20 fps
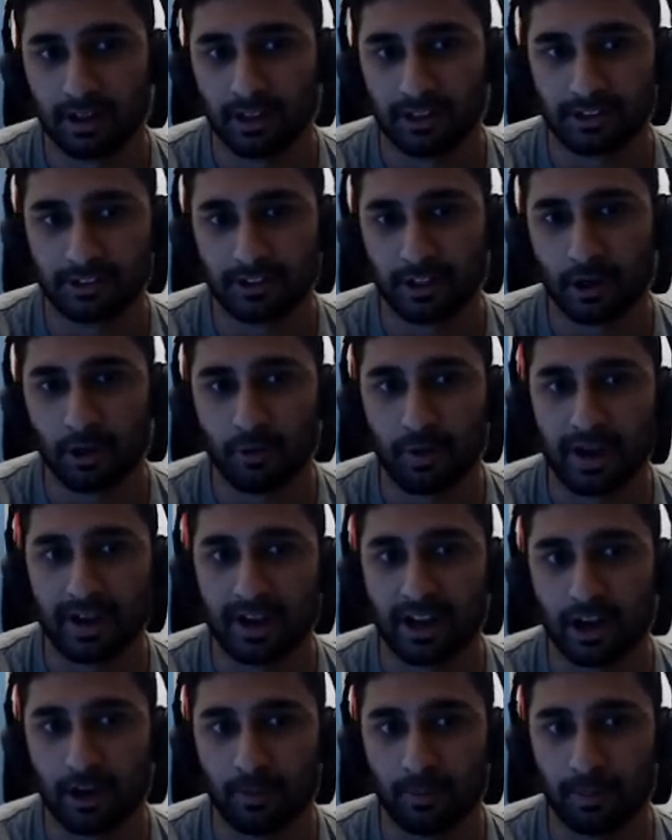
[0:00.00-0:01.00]
it's slow right
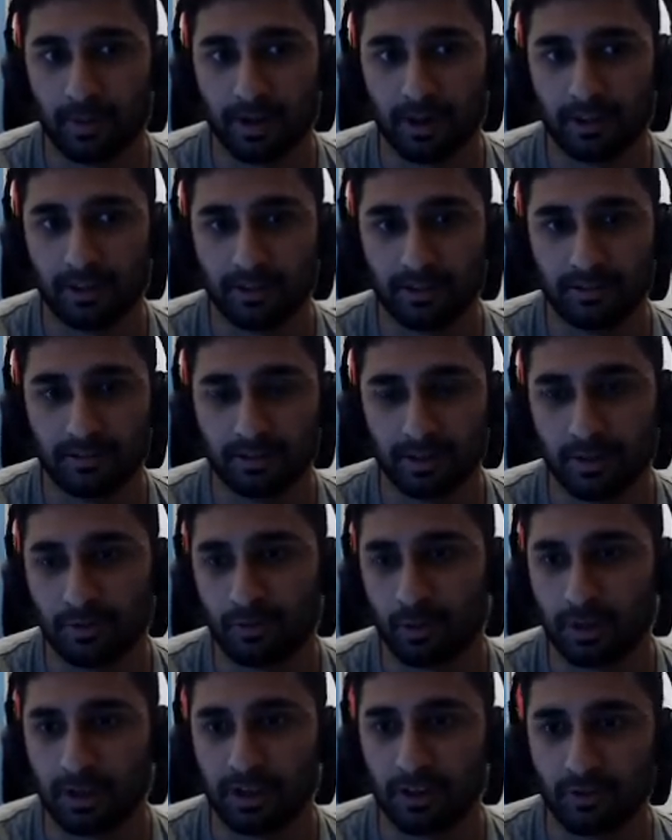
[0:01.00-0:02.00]
now, but
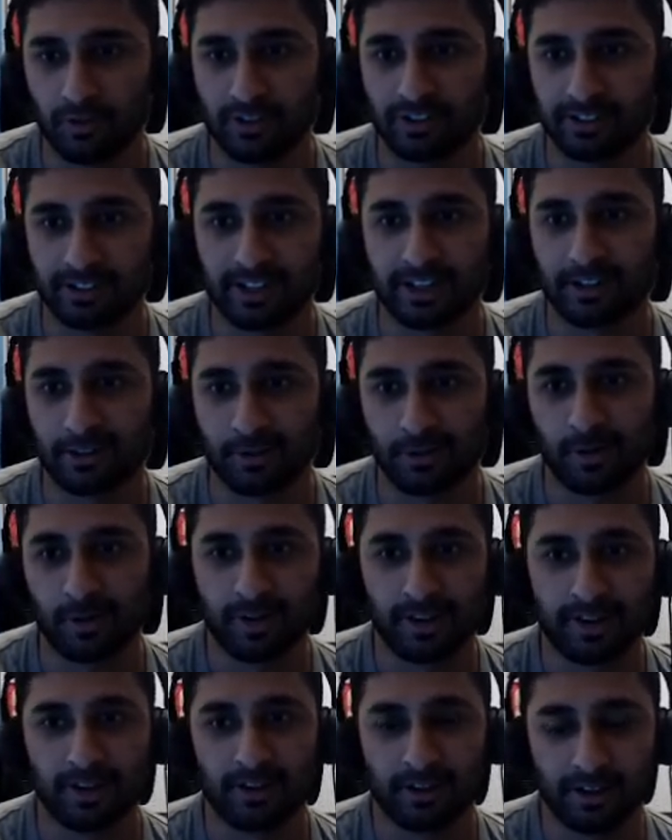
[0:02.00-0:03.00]
if we if we stick through
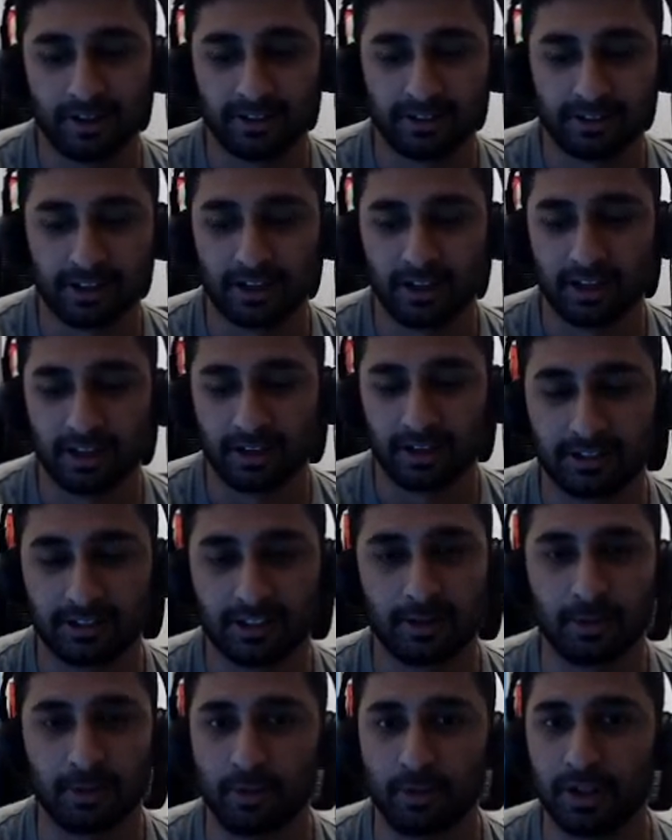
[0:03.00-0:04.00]
it, it's gonna it's
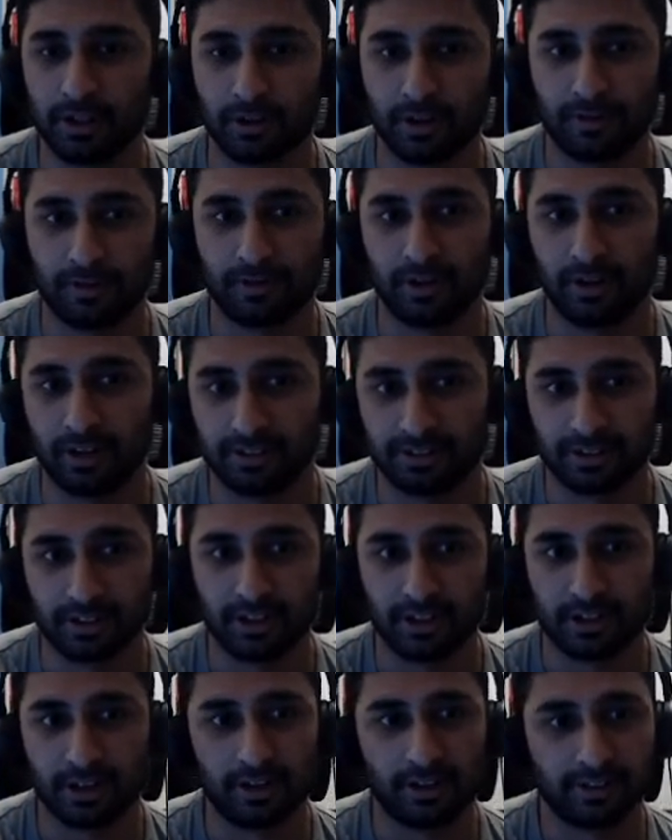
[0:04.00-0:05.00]
gonna be really good for us in
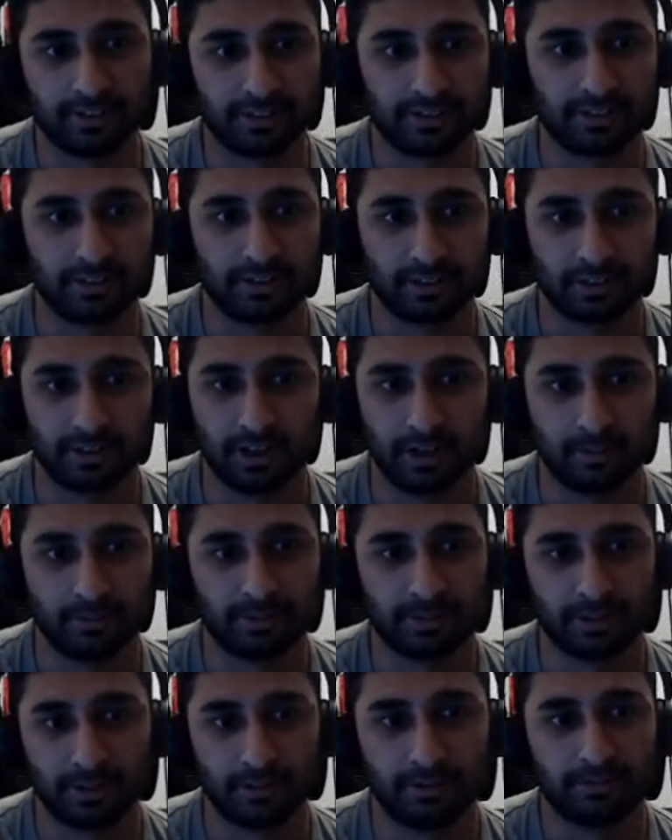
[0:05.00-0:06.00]
the years to come.
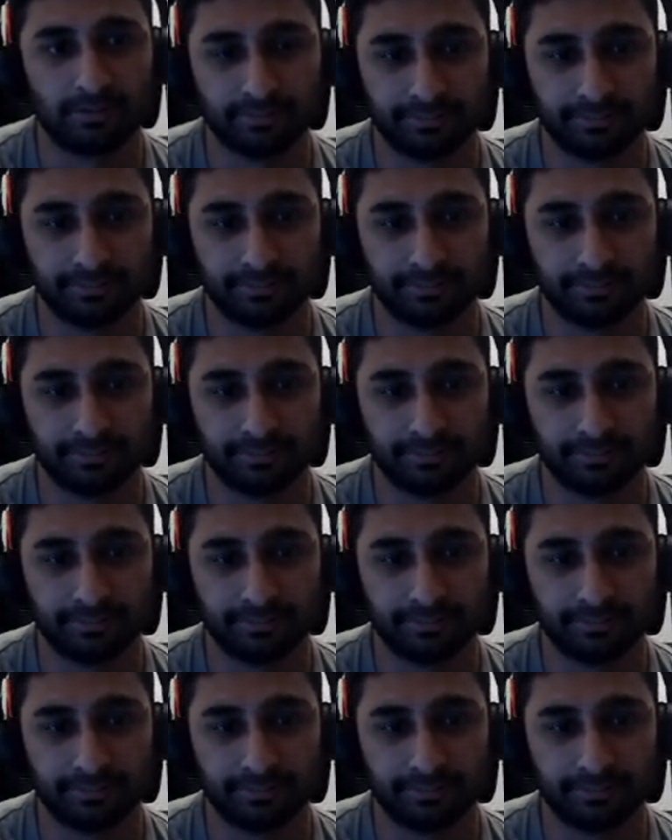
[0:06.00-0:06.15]
So